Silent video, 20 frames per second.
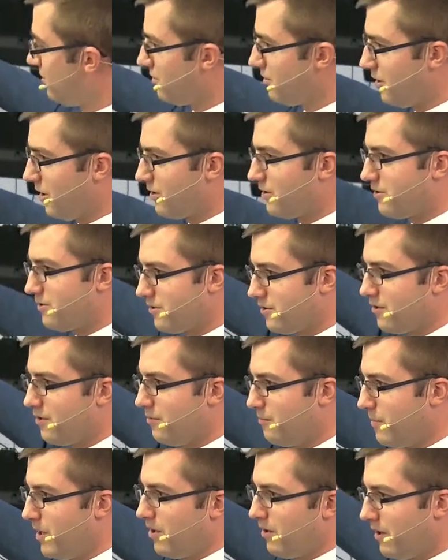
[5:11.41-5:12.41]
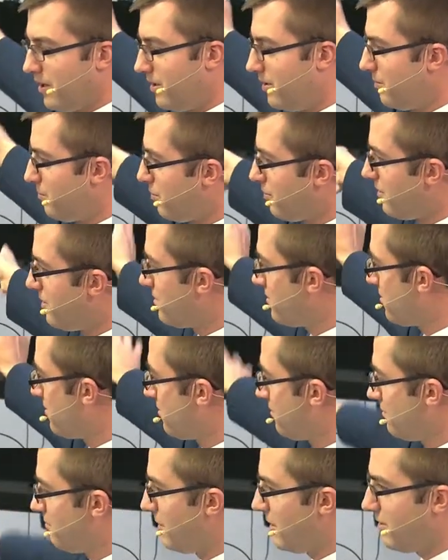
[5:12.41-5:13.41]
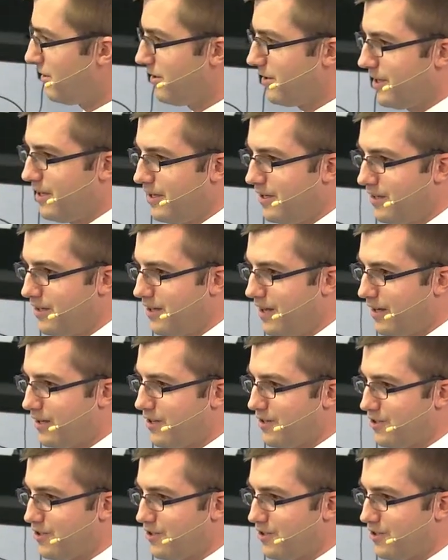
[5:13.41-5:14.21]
of your daughters to go marry the prince or marry the king of that